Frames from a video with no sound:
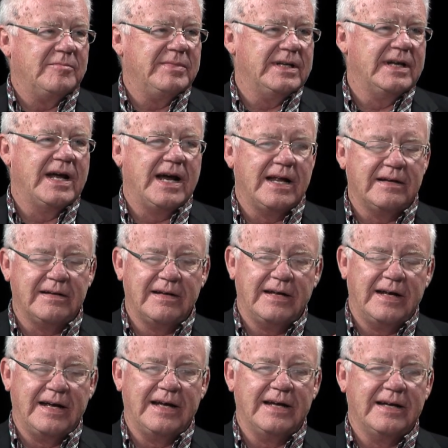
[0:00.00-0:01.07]
bid on
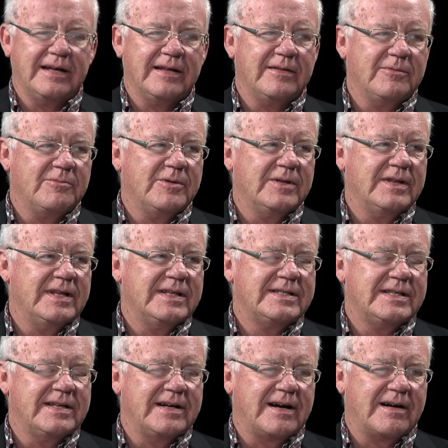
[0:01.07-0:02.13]
uh, the wood
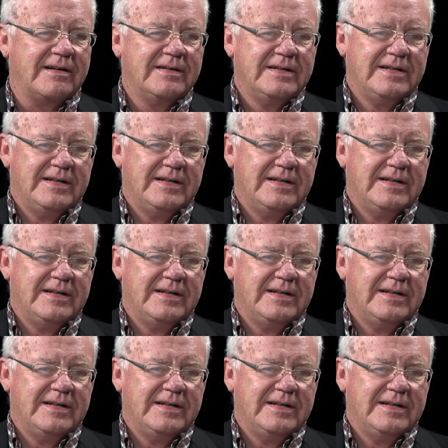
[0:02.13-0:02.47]
that's there